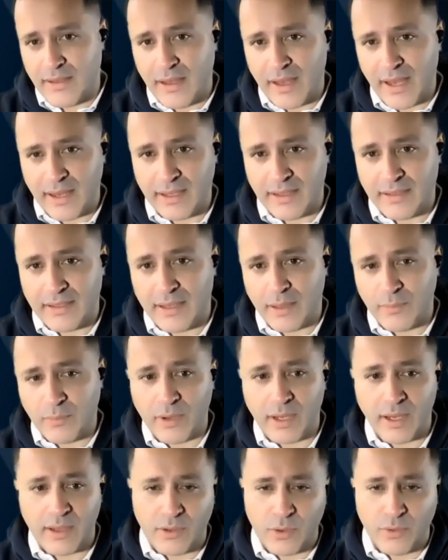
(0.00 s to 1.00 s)
and in some
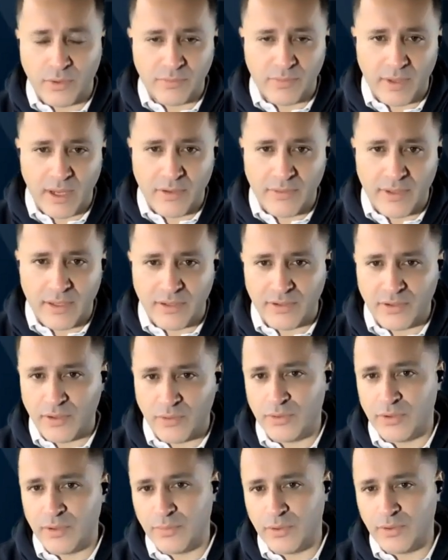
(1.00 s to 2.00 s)
way, those 5 things
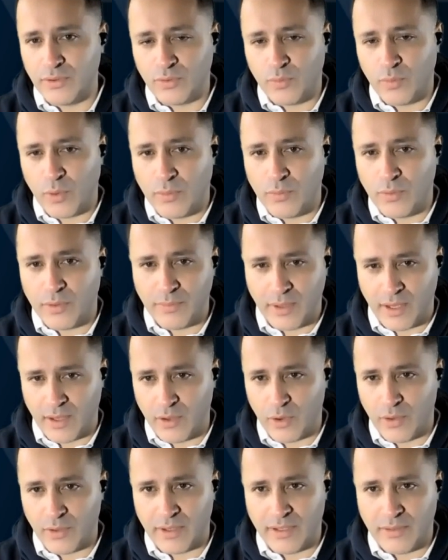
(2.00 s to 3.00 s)
contribute to what would be a
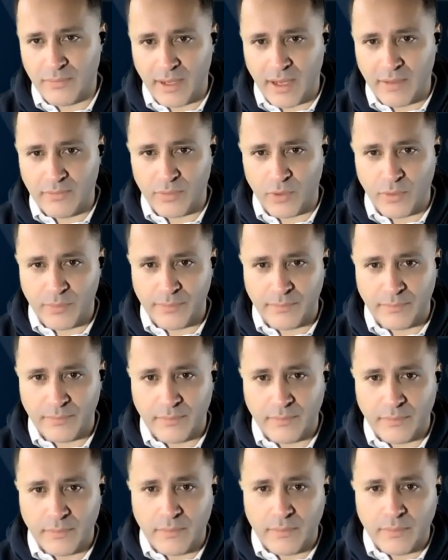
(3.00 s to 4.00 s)
Congress platform.
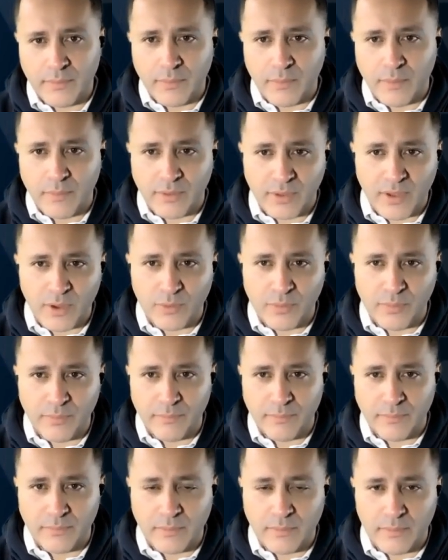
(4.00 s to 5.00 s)
So,
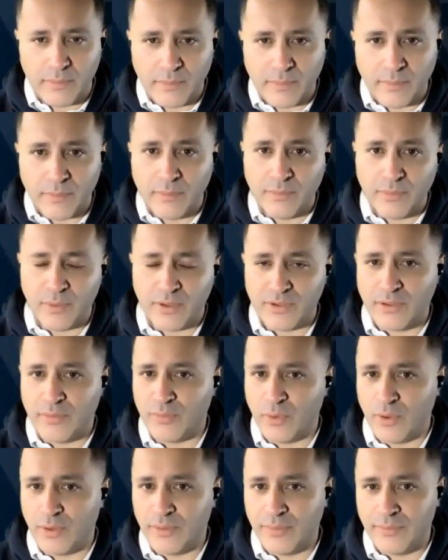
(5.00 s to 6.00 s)
first of
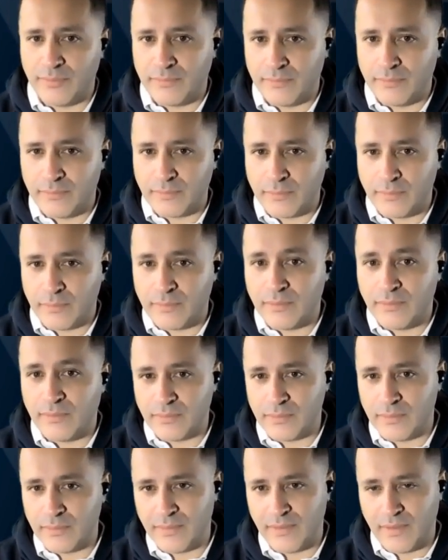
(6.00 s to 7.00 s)
all,
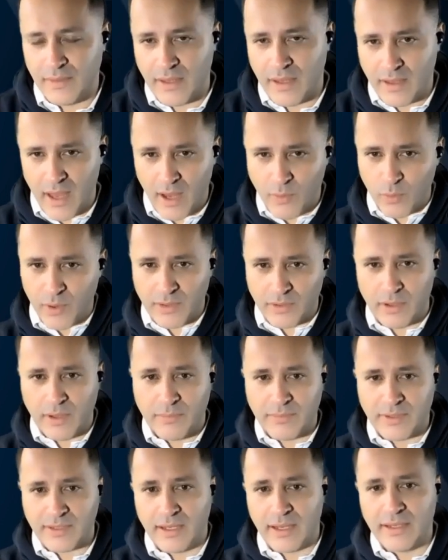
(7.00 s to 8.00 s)
I want to
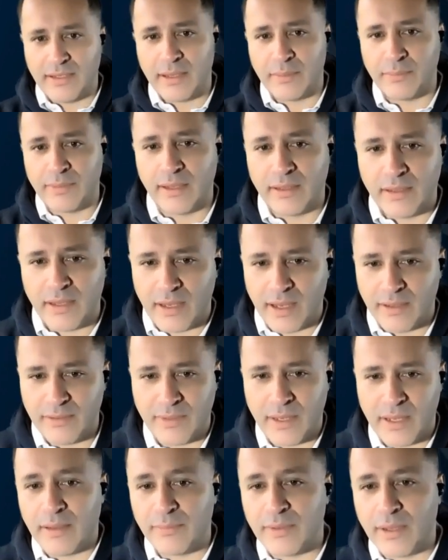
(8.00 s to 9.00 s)
emphasize something that I
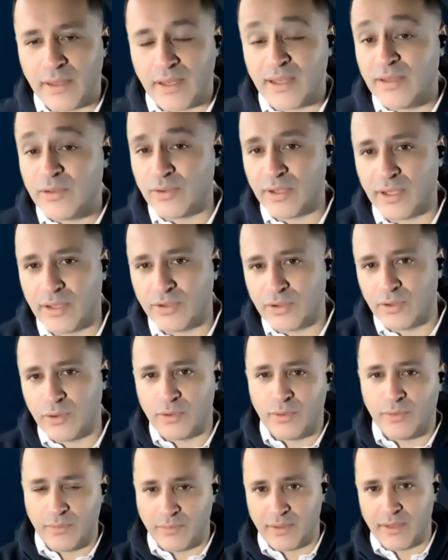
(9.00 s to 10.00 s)
find very
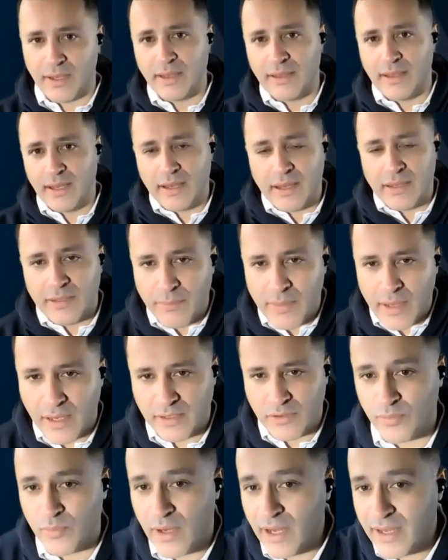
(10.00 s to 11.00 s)
educational and that
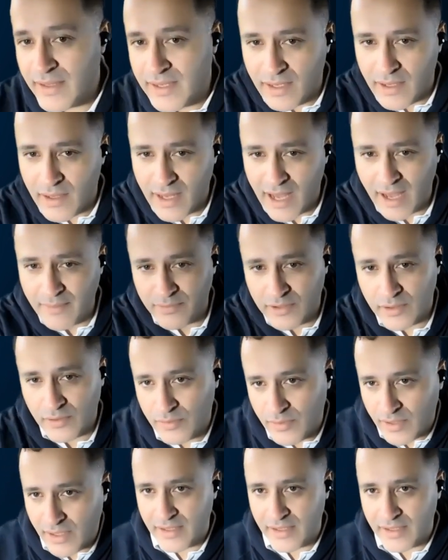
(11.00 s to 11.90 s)
explains why they are absolutely